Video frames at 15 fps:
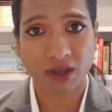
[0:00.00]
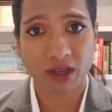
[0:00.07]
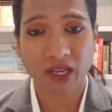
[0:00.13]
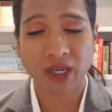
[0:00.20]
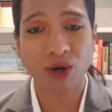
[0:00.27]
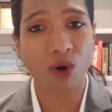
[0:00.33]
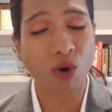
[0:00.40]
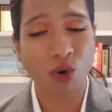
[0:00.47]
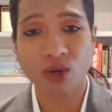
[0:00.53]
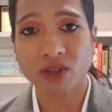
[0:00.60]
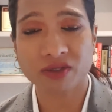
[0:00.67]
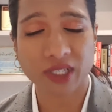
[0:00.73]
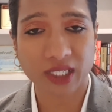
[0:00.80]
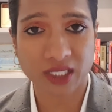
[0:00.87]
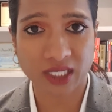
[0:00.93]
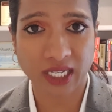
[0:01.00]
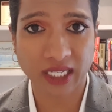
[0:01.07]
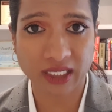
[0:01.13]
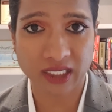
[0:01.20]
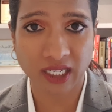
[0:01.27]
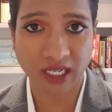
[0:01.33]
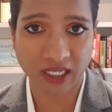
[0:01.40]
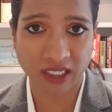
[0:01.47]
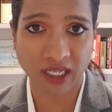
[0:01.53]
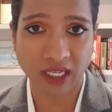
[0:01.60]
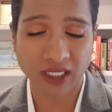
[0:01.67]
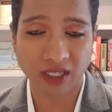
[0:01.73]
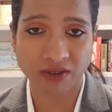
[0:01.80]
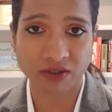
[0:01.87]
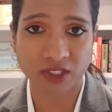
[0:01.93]
And all of these 10
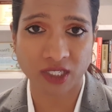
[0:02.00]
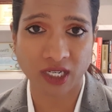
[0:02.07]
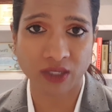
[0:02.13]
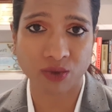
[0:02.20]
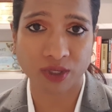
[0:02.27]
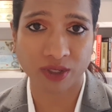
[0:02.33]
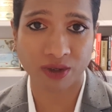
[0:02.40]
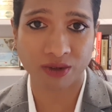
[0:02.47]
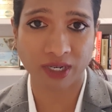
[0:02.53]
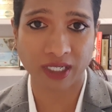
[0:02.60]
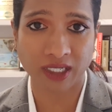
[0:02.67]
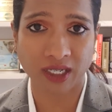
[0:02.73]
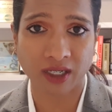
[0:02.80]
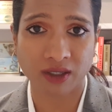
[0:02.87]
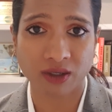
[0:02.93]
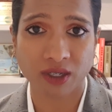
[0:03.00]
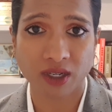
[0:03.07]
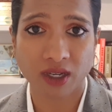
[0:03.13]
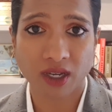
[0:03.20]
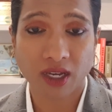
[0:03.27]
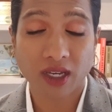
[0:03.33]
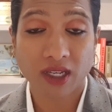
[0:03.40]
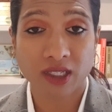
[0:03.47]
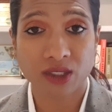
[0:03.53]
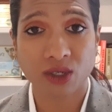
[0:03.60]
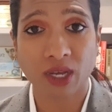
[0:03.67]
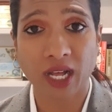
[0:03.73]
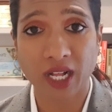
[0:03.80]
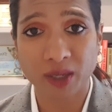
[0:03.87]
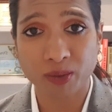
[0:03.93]
techniques I've shared with you right now is to
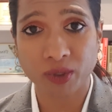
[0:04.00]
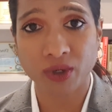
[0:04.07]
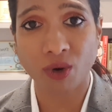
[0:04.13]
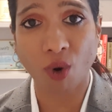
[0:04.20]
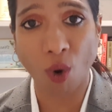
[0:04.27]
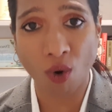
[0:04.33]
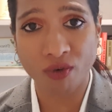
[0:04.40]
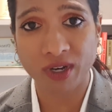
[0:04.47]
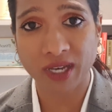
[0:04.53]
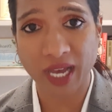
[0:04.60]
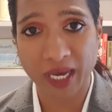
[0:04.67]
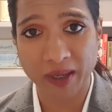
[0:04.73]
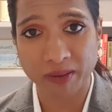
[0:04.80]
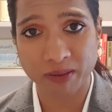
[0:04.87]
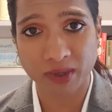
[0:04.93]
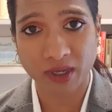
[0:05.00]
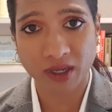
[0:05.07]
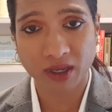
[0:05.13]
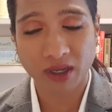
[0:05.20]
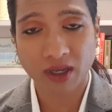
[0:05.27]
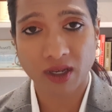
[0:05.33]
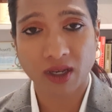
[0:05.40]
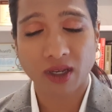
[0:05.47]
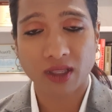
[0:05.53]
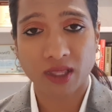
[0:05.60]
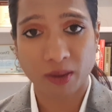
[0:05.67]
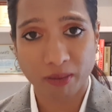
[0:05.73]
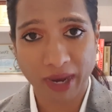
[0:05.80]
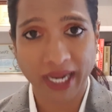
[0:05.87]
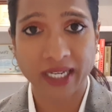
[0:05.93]
help you overcome the
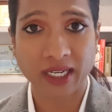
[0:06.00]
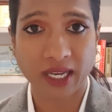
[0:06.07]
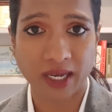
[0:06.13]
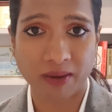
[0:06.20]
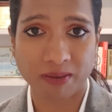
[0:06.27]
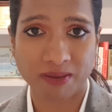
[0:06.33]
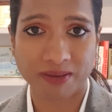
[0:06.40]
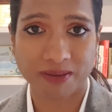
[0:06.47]
mind game.